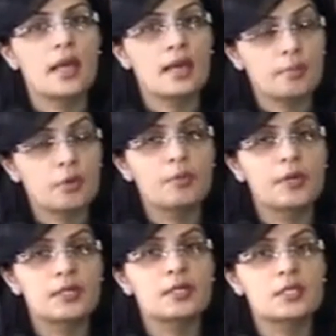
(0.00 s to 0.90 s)
and
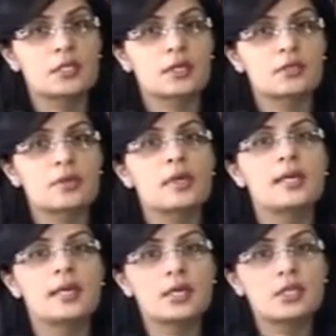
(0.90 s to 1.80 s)
appropriate intersectoral
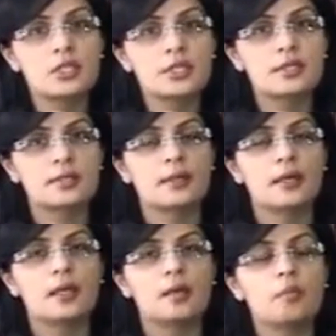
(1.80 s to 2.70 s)
linkages,
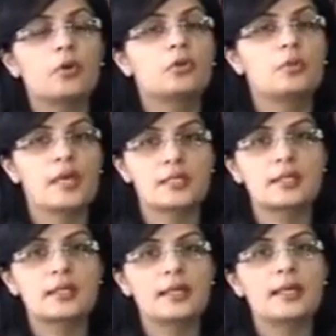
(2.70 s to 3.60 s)
both
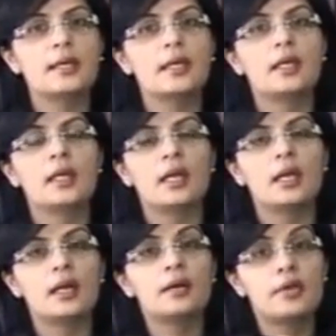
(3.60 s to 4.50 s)
domestically,
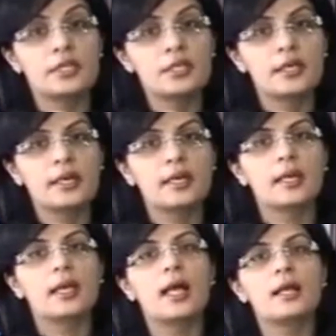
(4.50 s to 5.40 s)
uh, regionally,
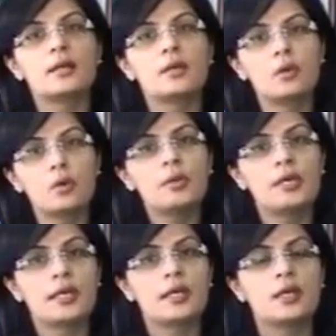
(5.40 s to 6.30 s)
and
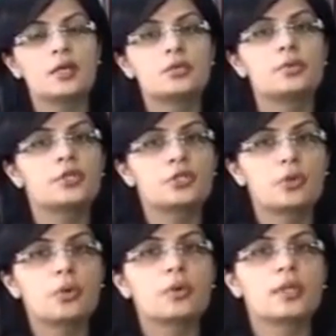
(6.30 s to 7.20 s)
globally, to
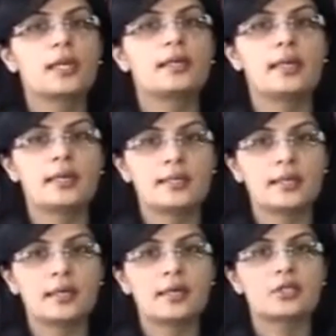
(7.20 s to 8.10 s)
ensure that
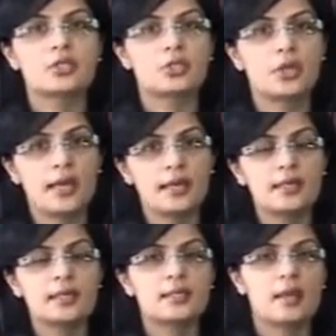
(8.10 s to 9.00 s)
data is
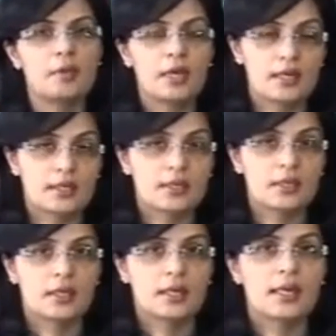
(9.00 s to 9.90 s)
shared and
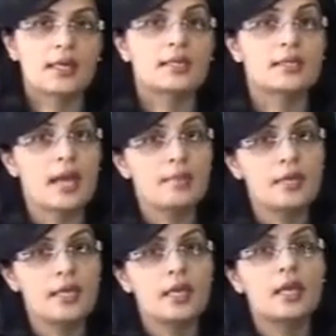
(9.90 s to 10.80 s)
disseminated in a
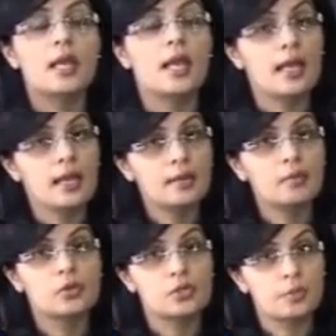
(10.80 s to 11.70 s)
timely
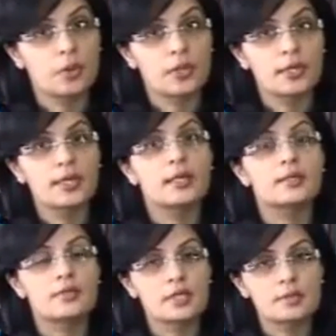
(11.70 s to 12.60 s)
and, most importantly,
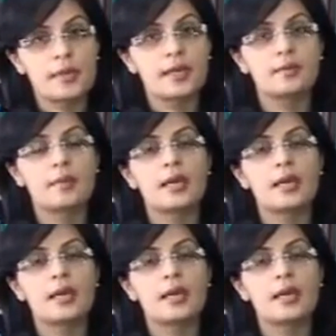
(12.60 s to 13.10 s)
in a transparent